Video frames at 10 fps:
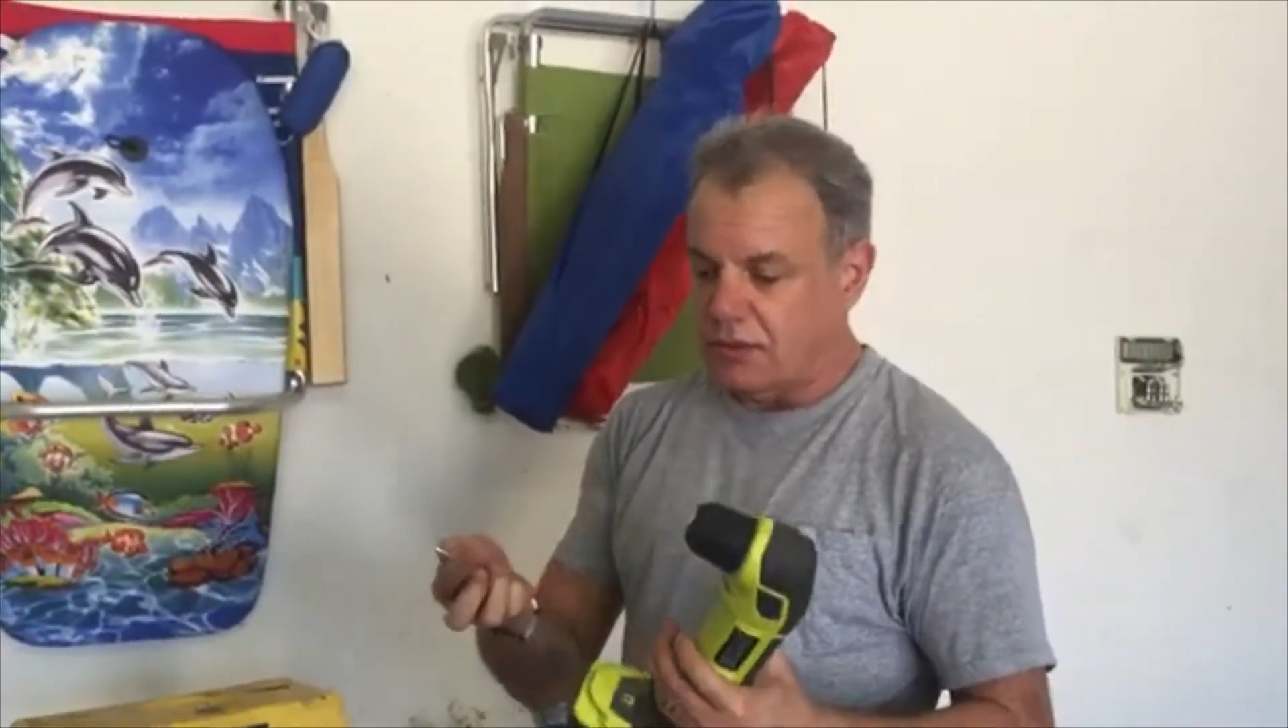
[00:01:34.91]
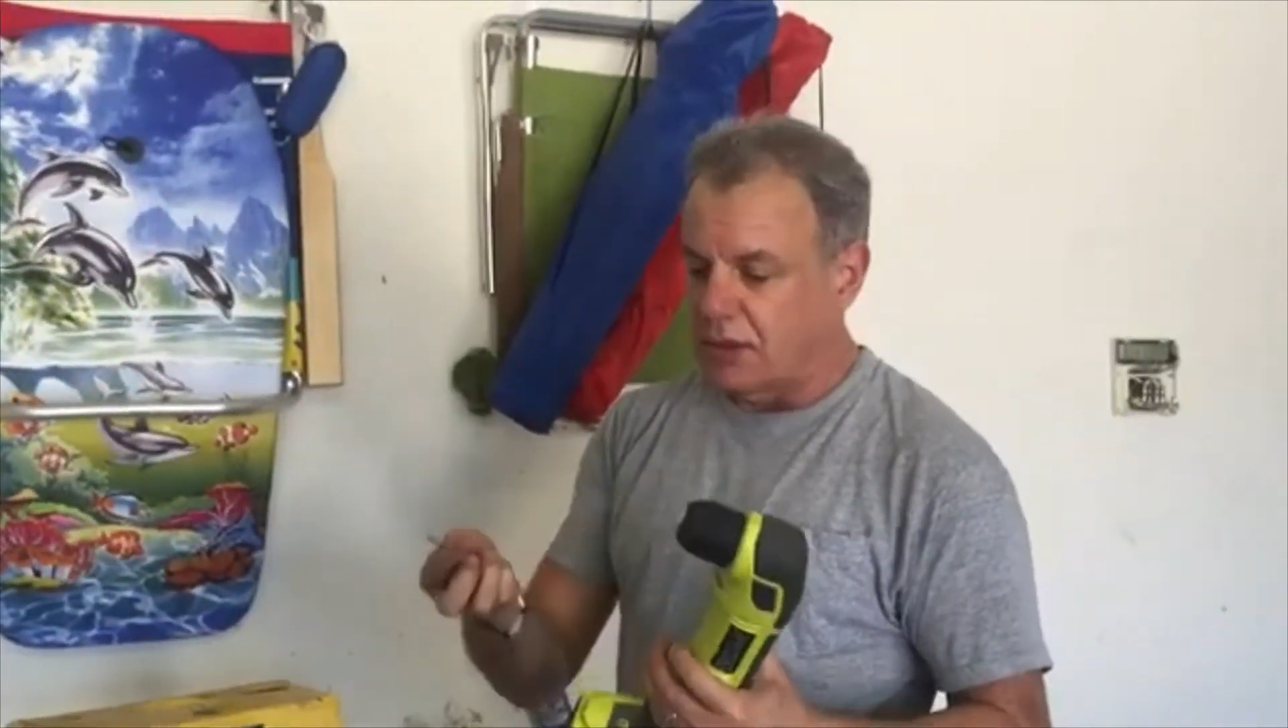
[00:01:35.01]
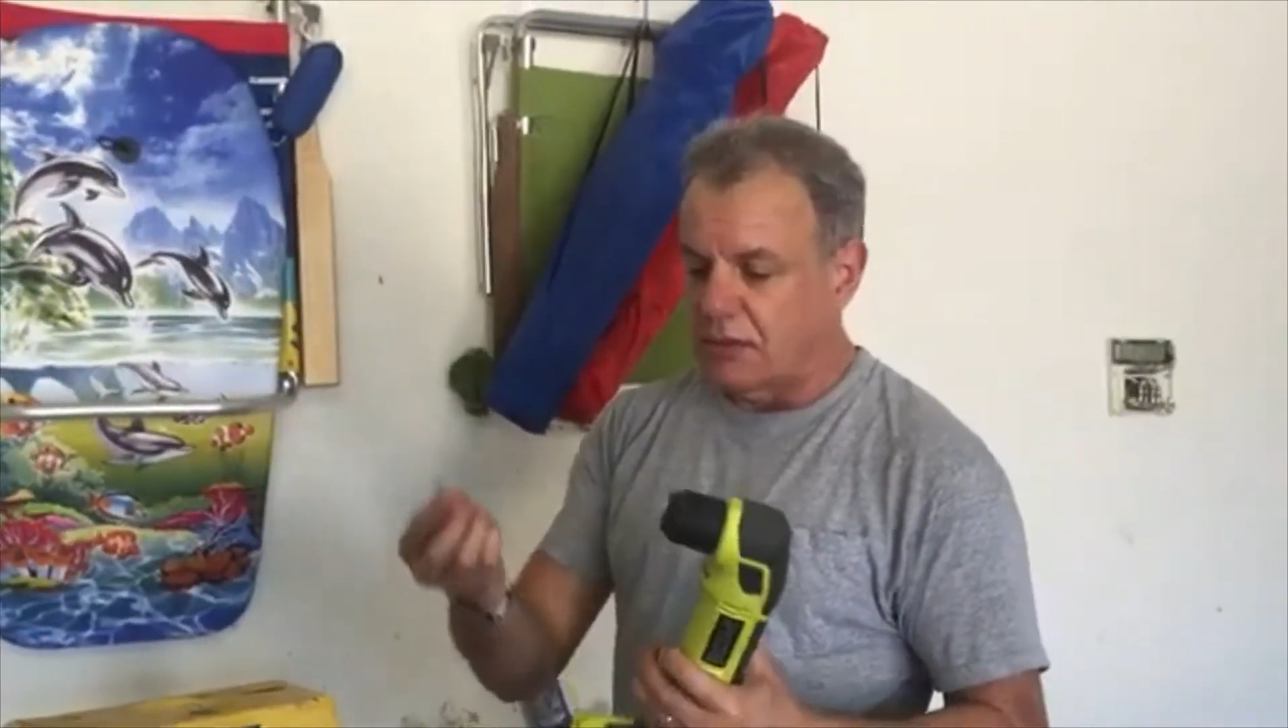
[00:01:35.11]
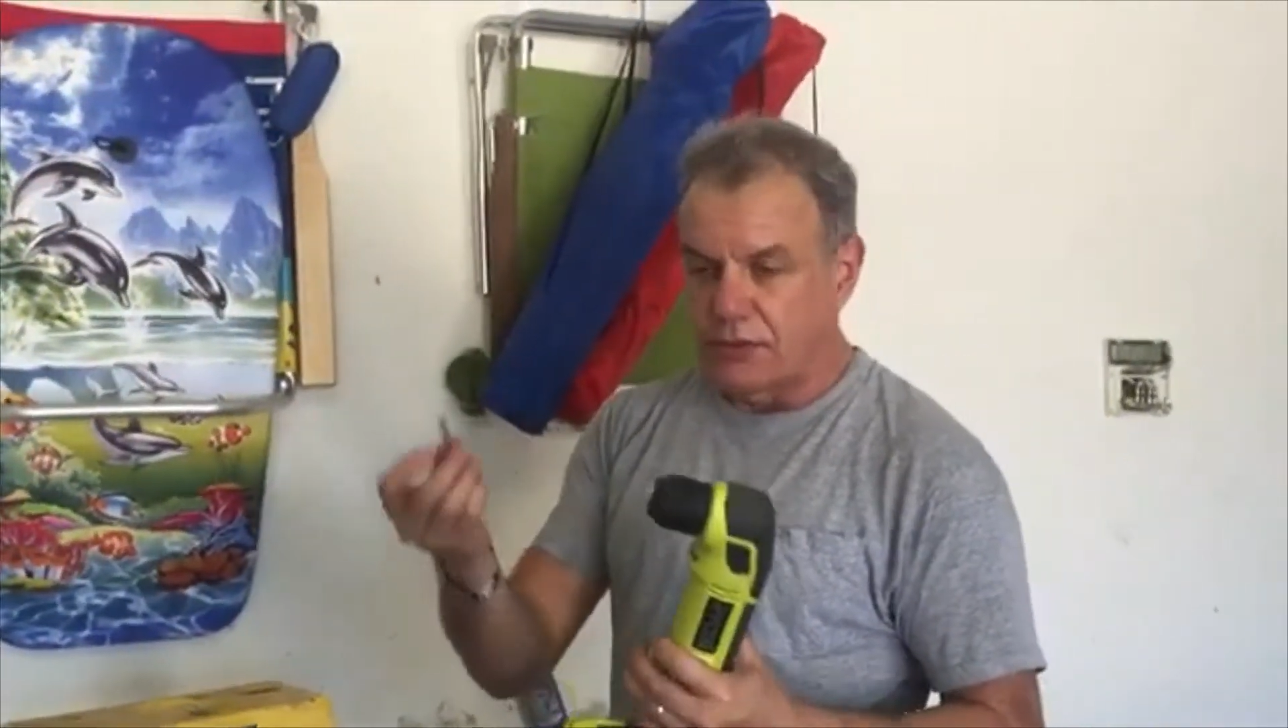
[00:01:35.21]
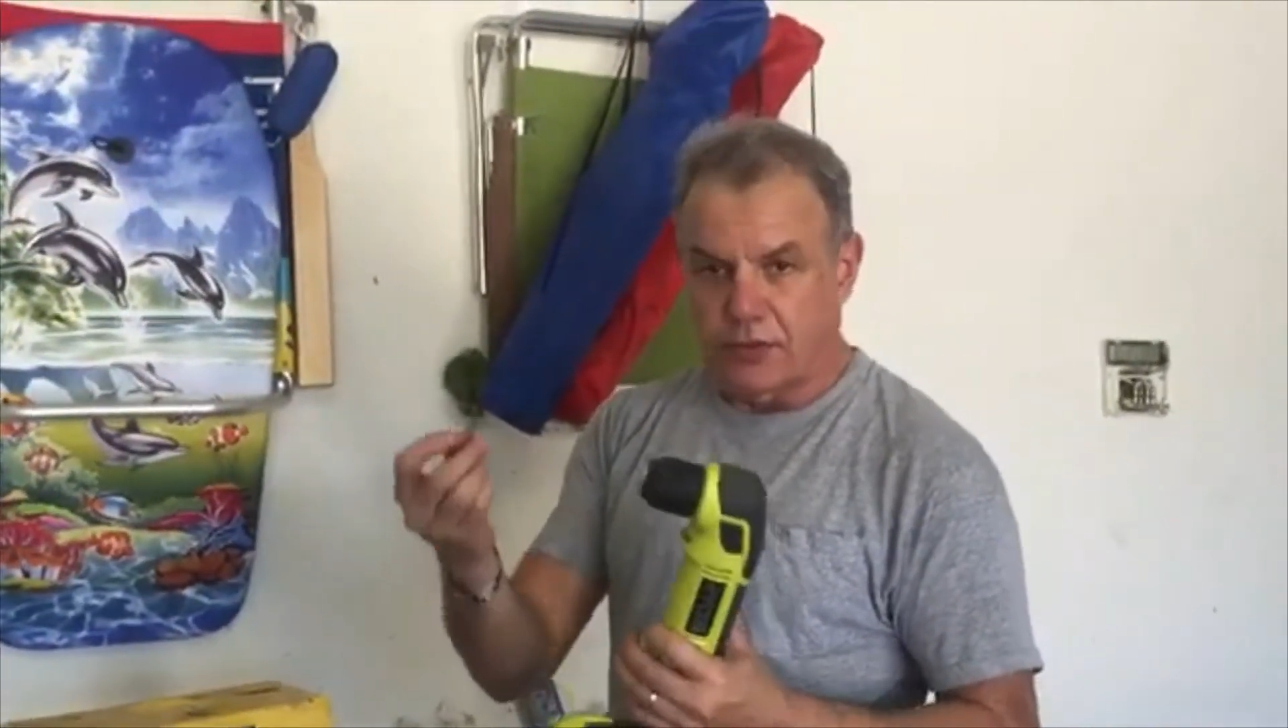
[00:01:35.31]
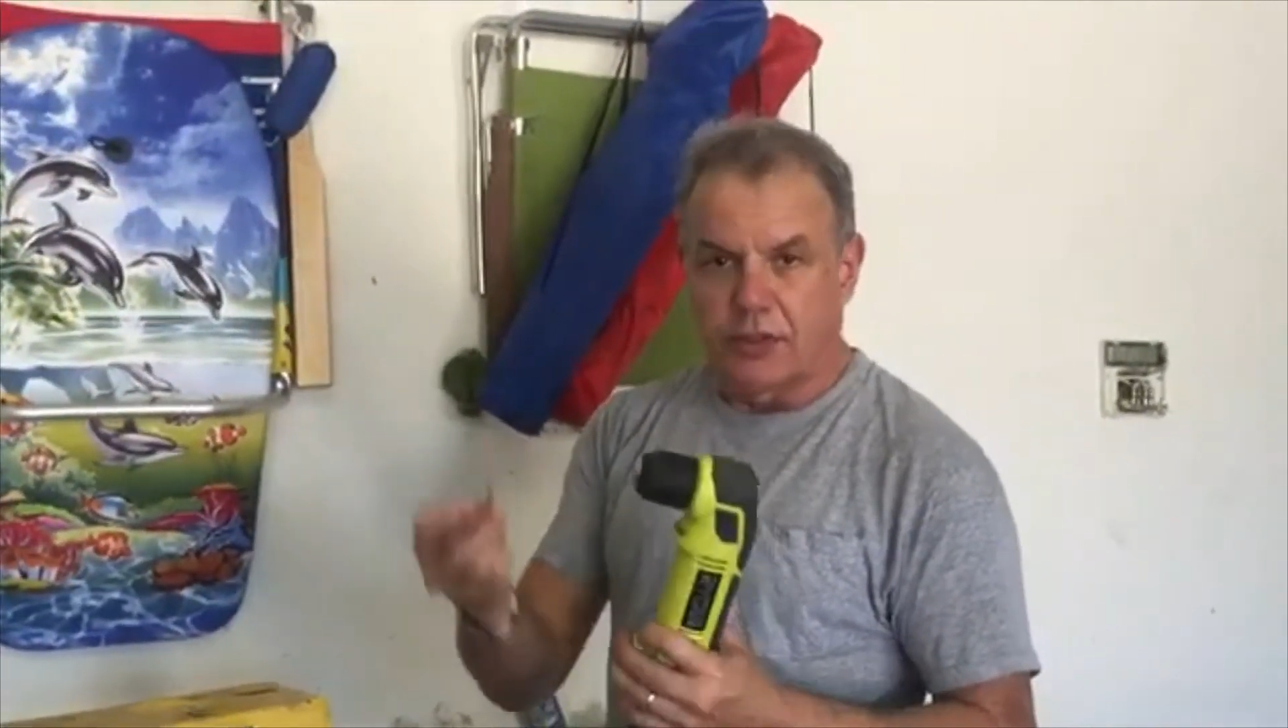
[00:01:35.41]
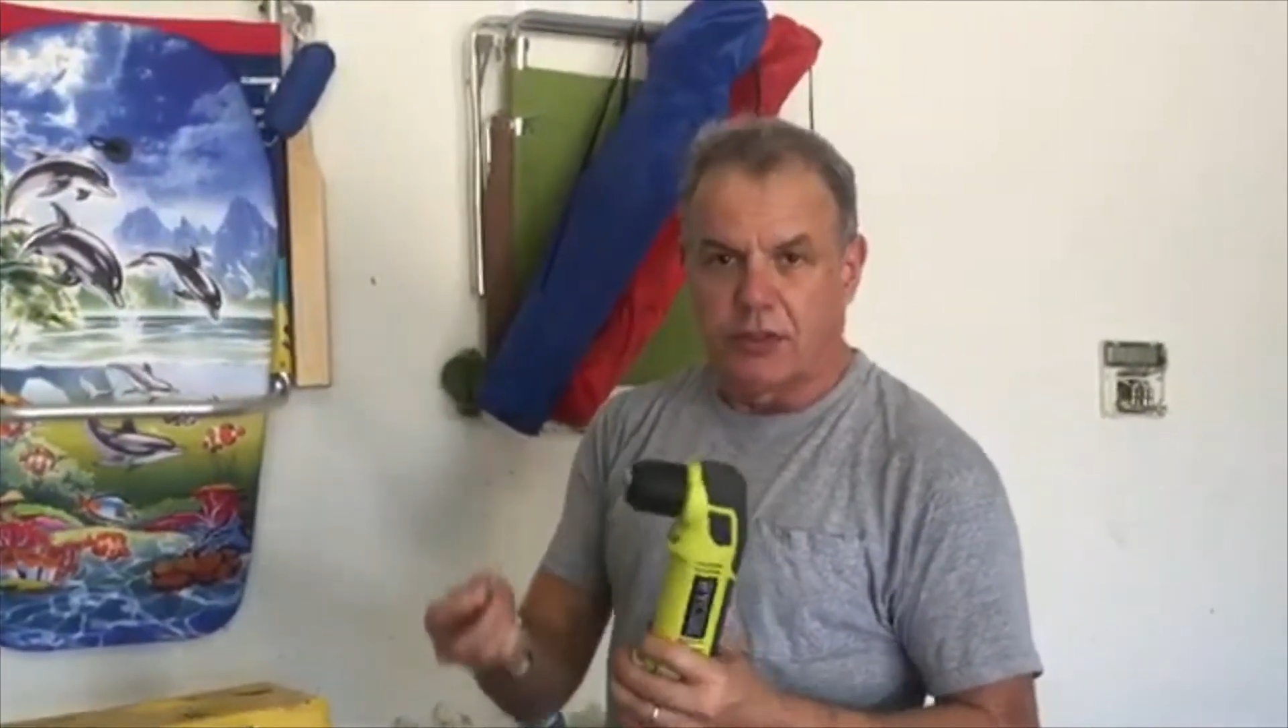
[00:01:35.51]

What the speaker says: It'll drill